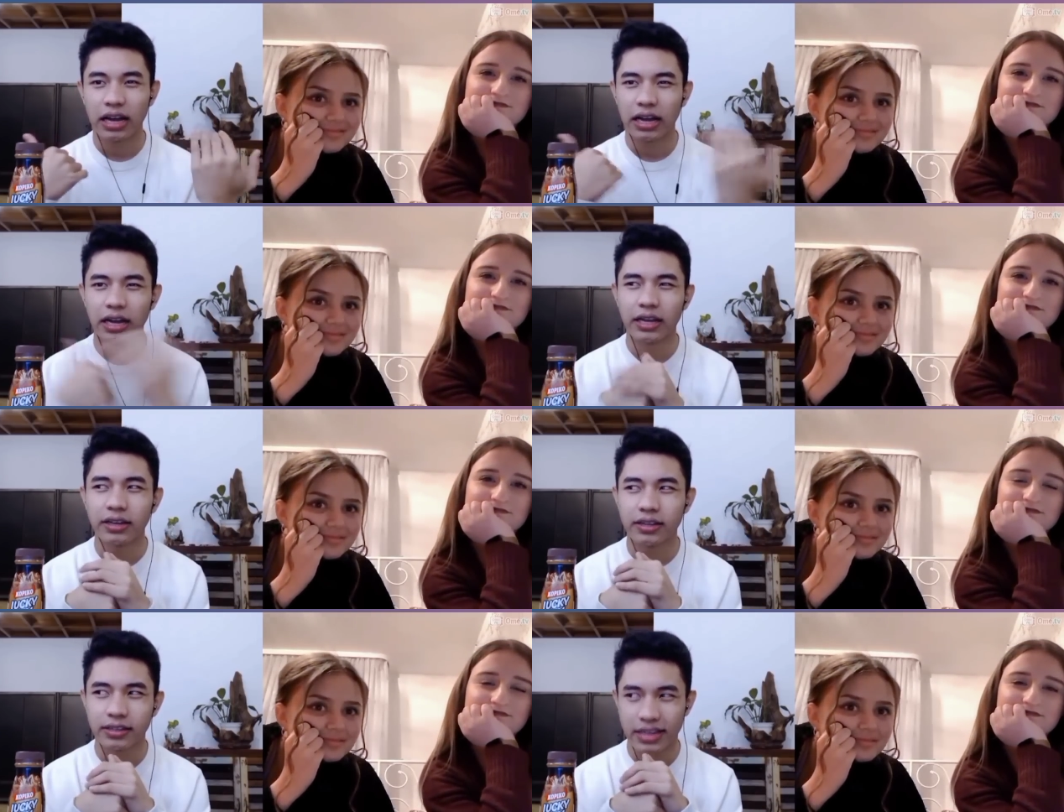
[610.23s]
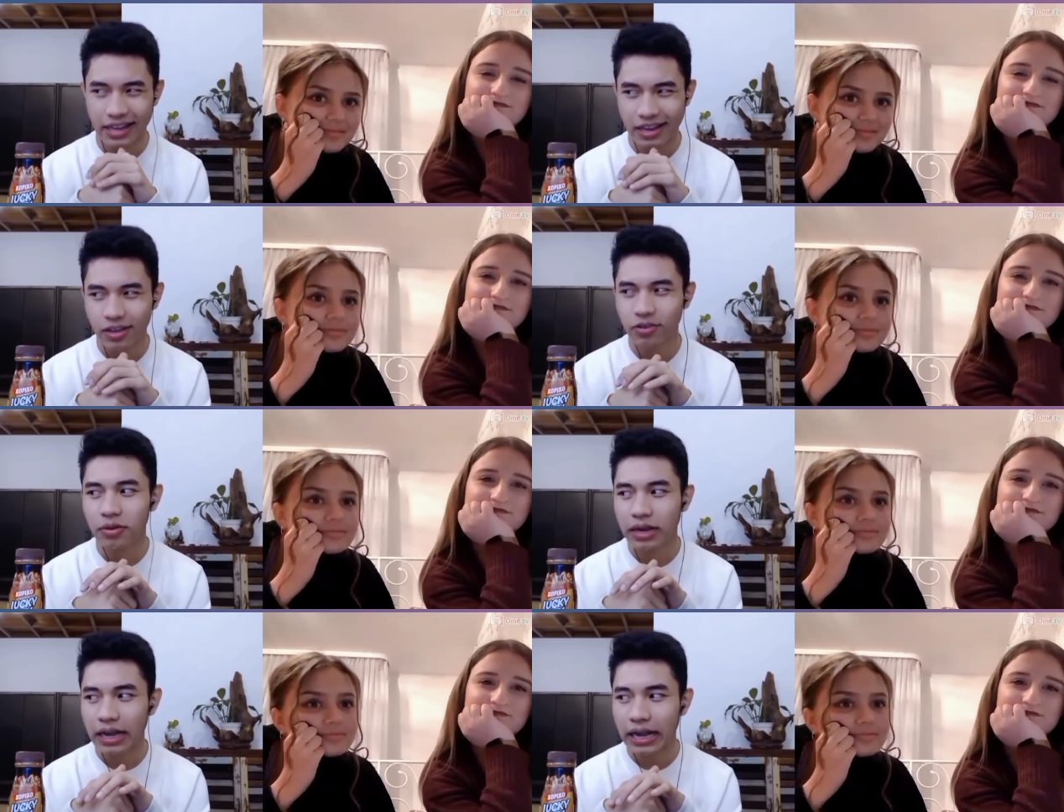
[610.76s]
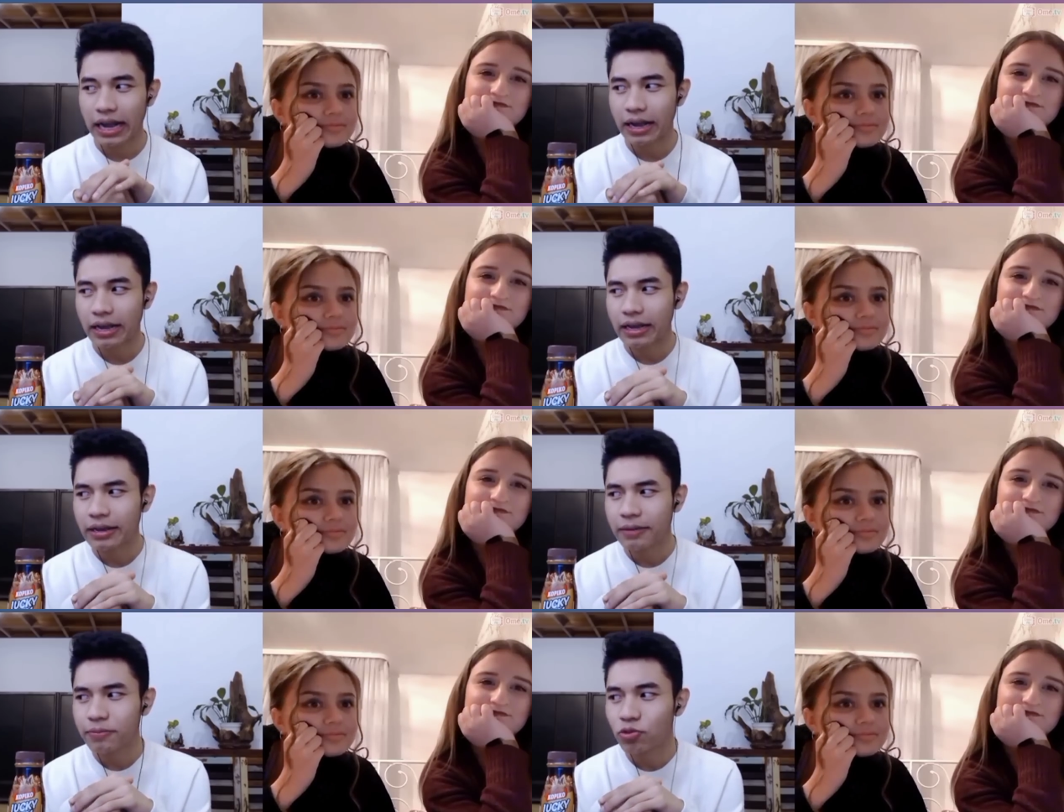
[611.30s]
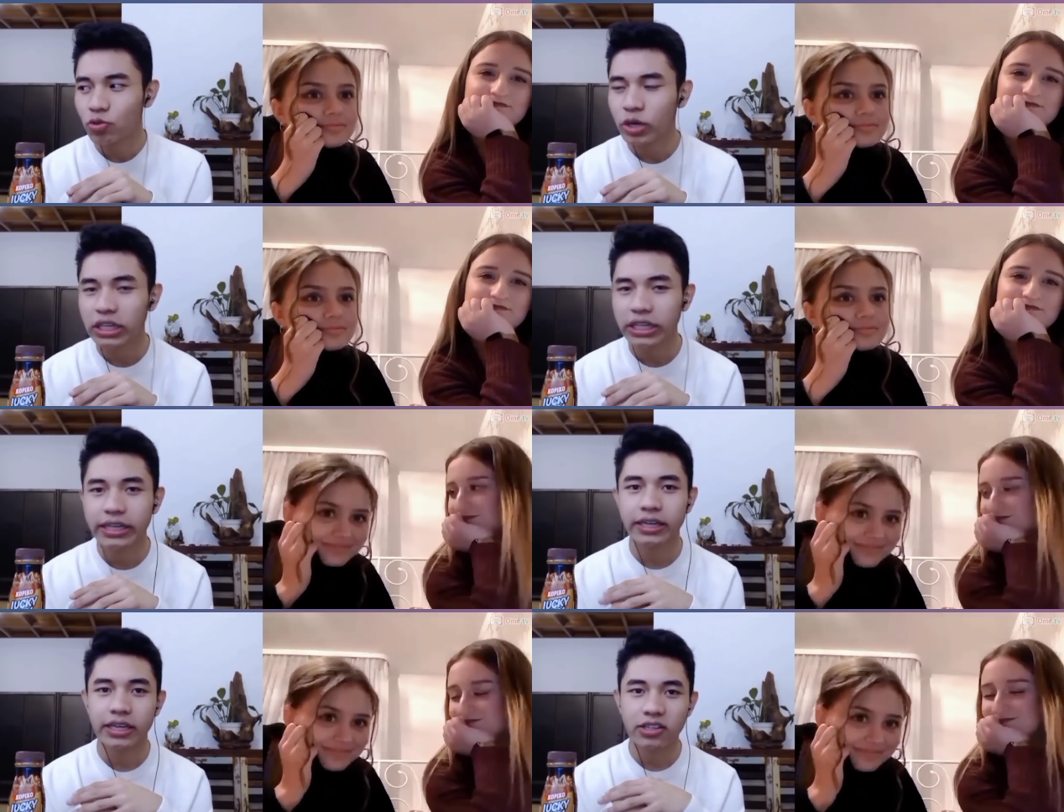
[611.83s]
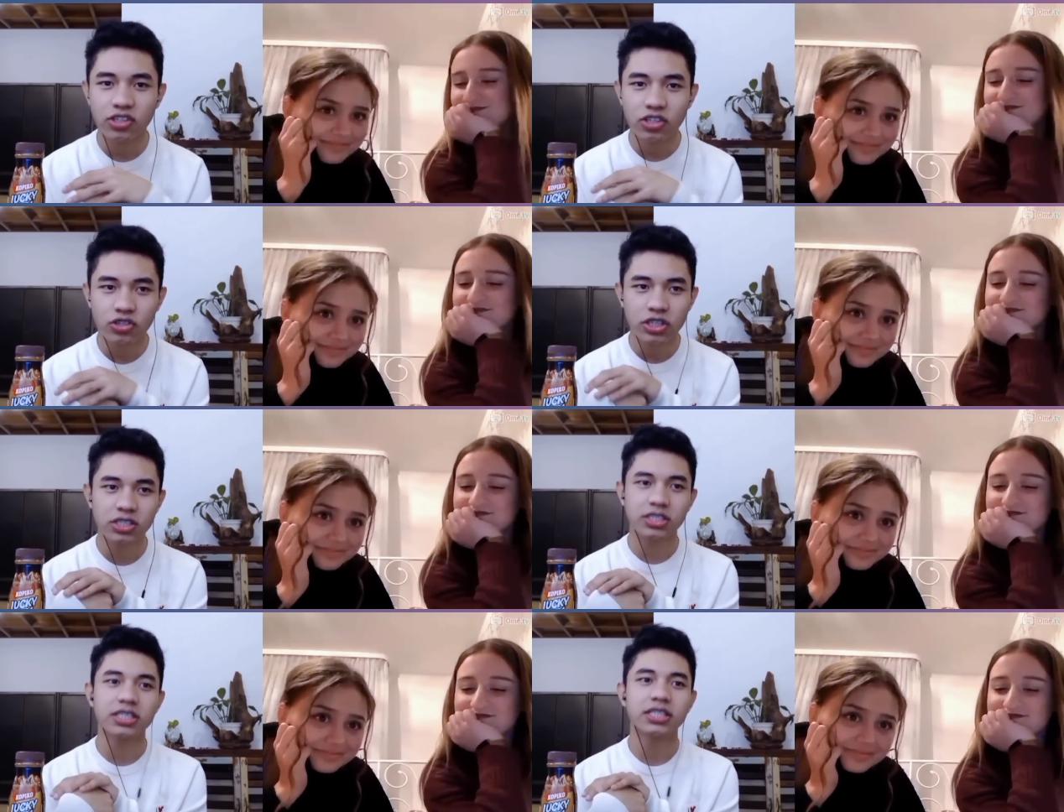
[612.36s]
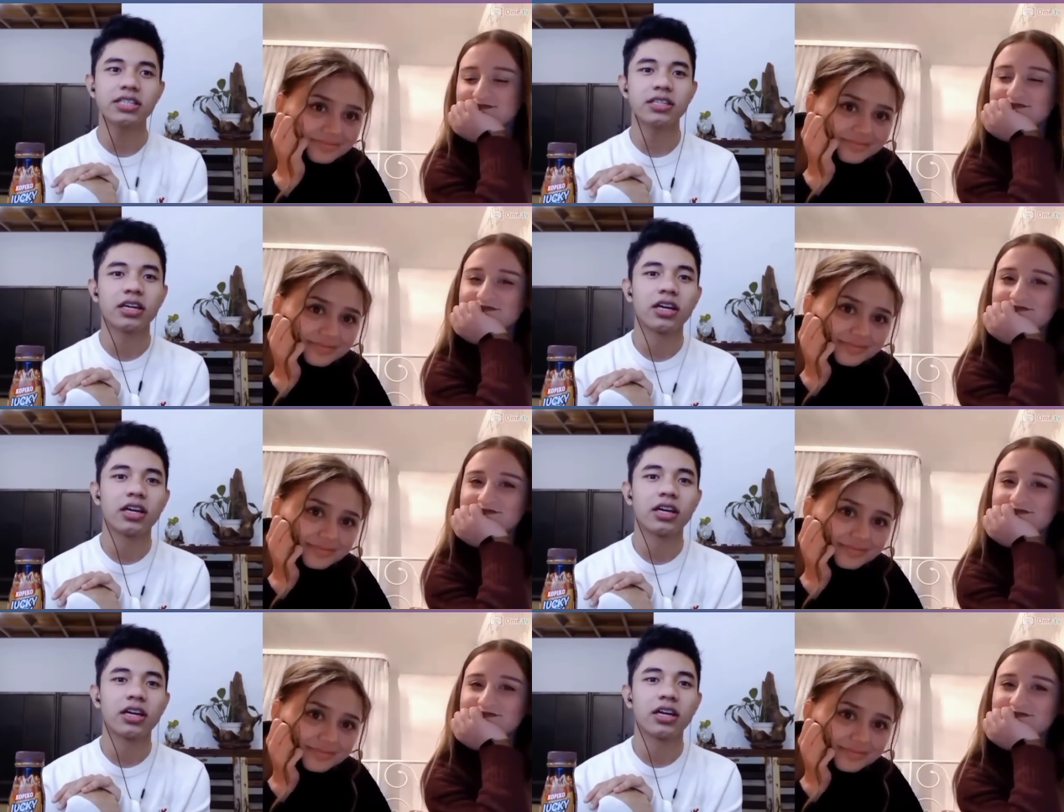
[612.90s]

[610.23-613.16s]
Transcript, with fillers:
Speaker 1: I now I'm really interested